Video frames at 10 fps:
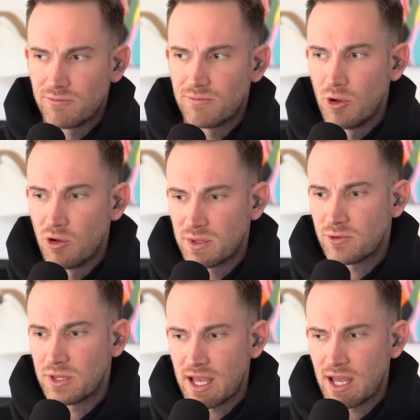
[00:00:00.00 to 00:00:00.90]
movement through
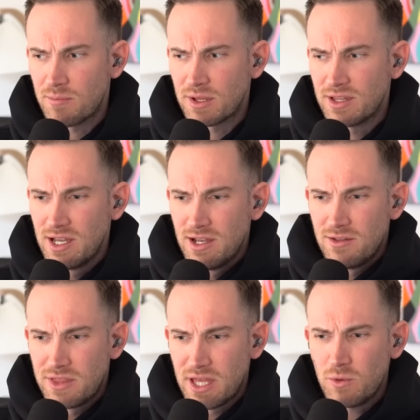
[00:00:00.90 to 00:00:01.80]
the air, but
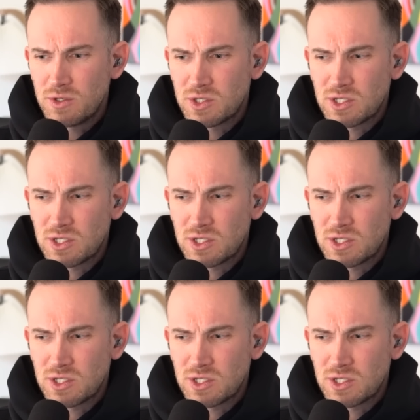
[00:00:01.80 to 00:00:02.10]
there was